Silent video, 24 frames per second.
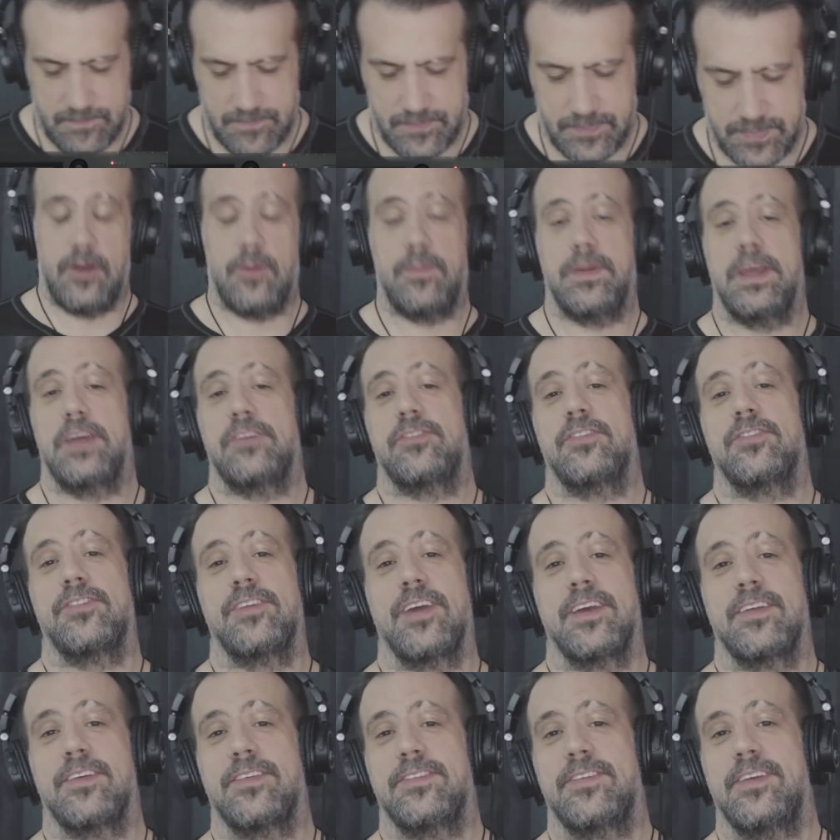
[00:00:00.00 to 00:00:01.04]
It'll be
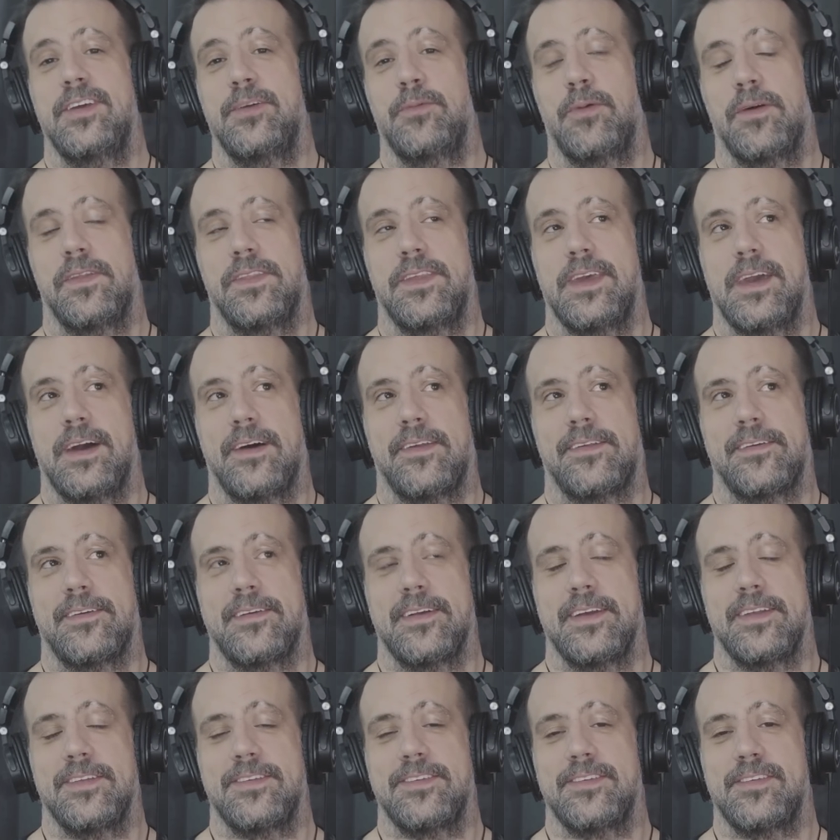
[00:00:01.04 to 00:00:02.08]
interesting to see what the other
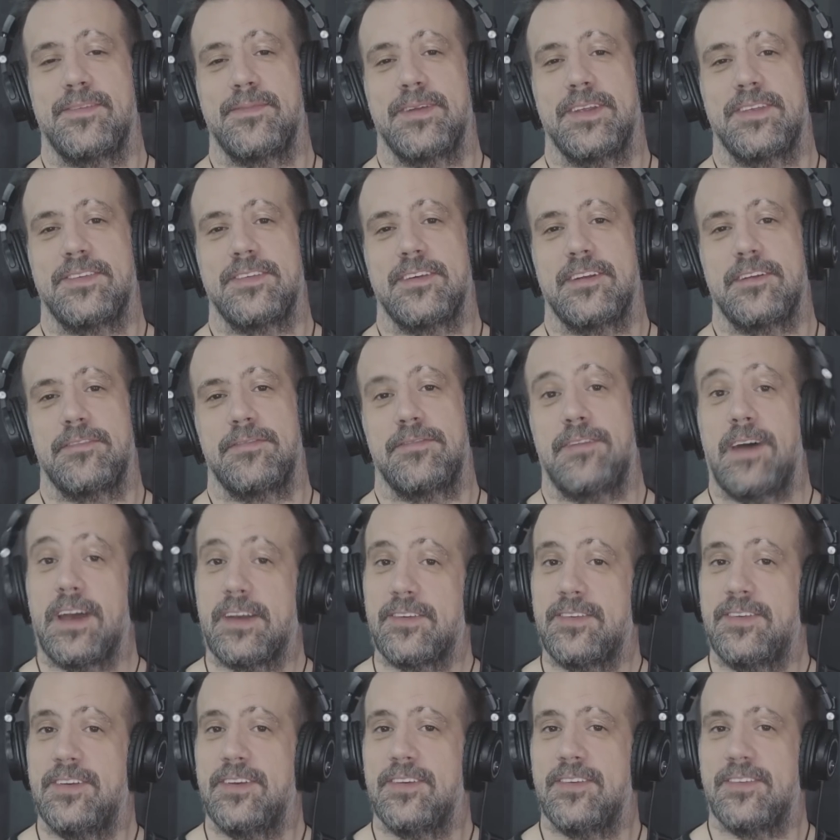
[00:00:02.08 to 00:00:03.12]
instruments and
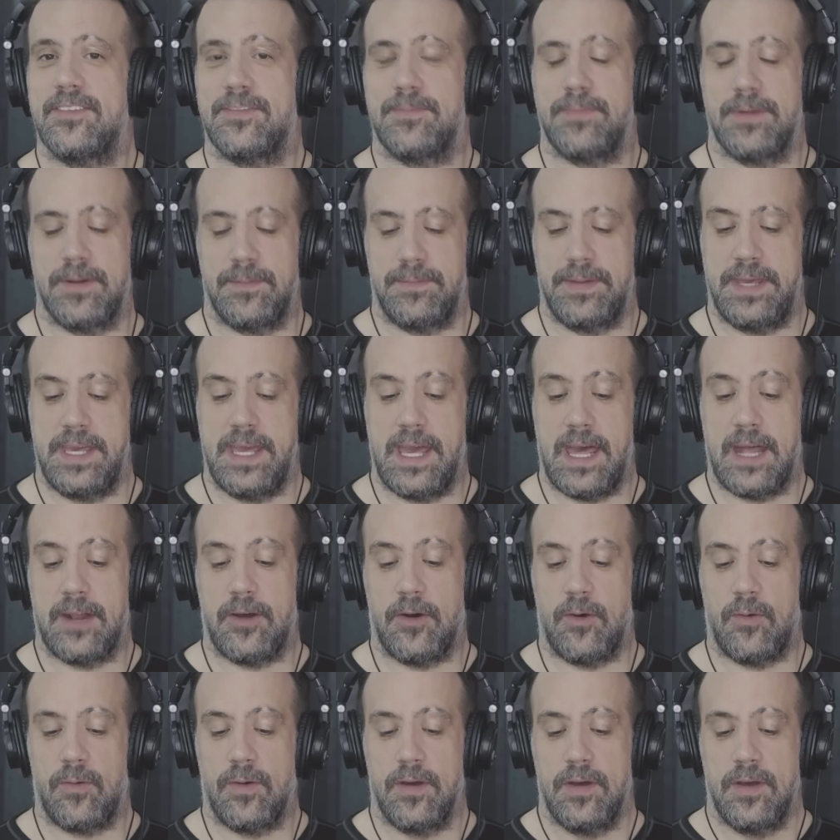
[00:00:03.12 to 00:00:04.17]
effects use, but a
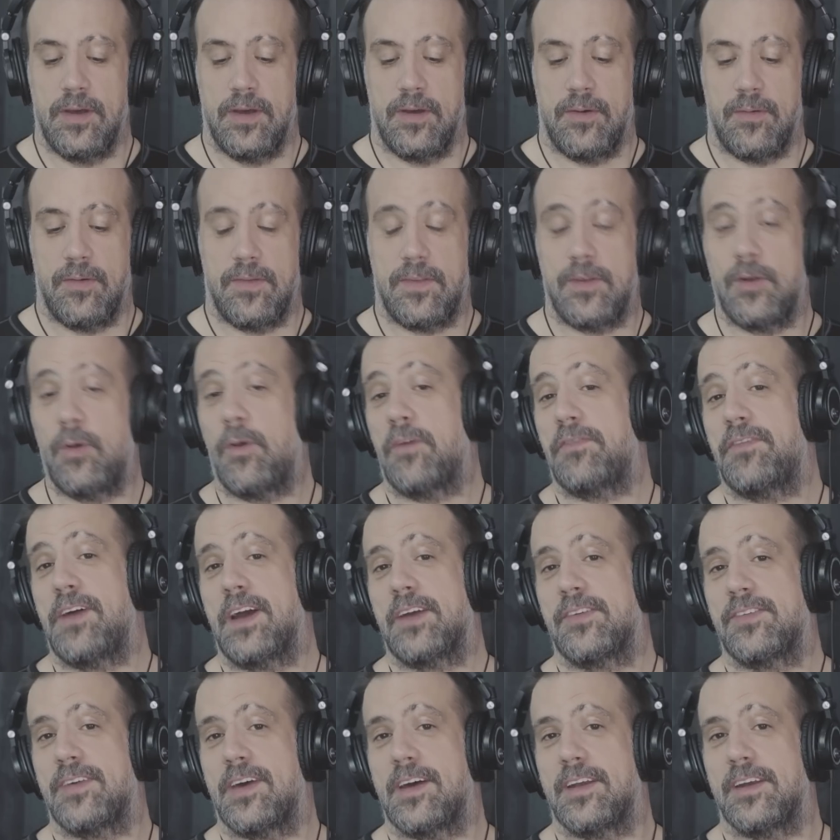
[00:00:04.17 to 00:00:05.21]
piano with no
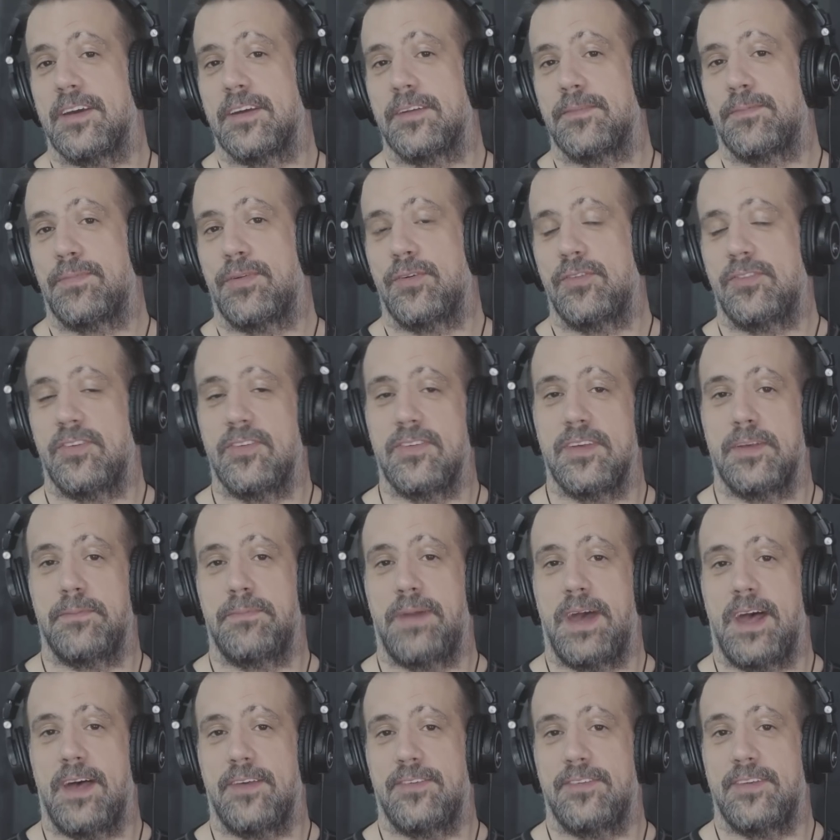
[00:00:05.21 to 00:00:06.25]
effects on it pushes it
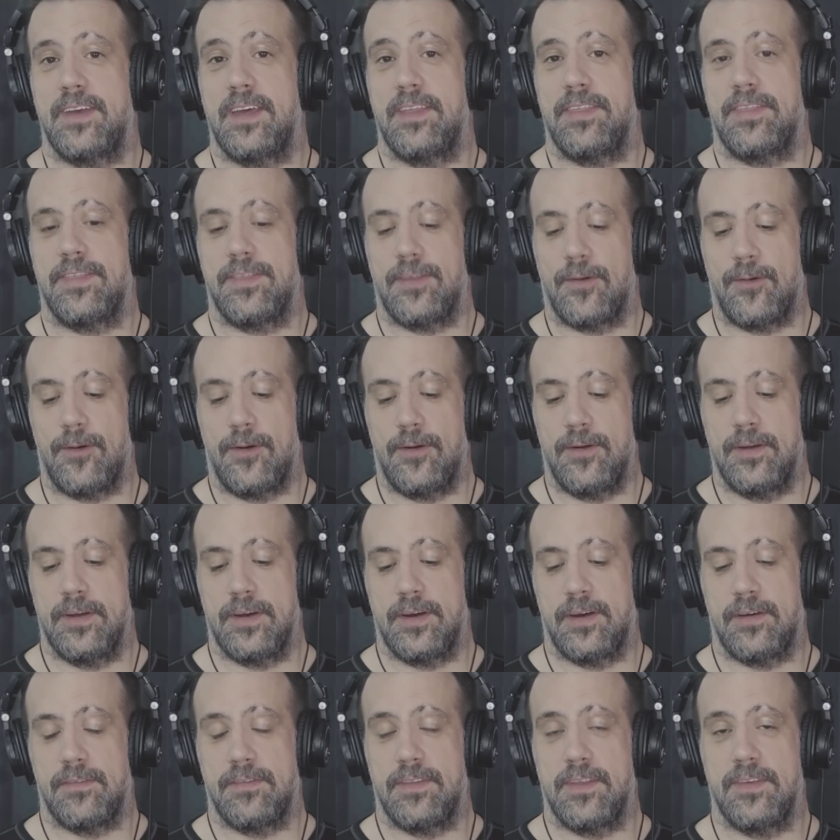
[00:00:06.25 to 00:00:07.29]
past 1/3
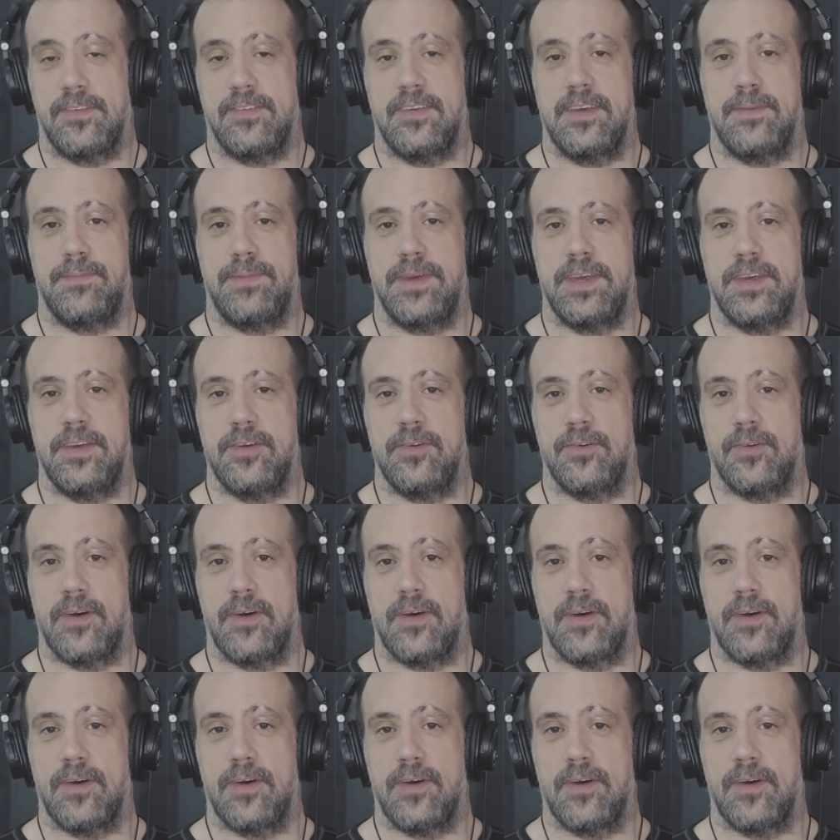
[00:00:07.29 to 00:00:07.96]
of the CPU